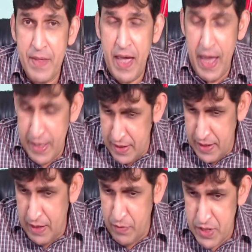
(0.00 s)
And
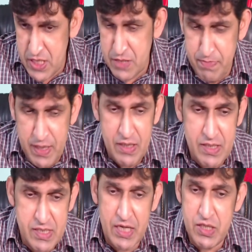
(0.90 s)
they will speak
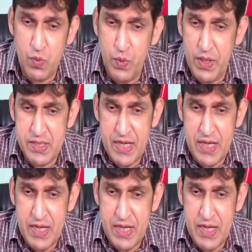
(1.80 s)
such words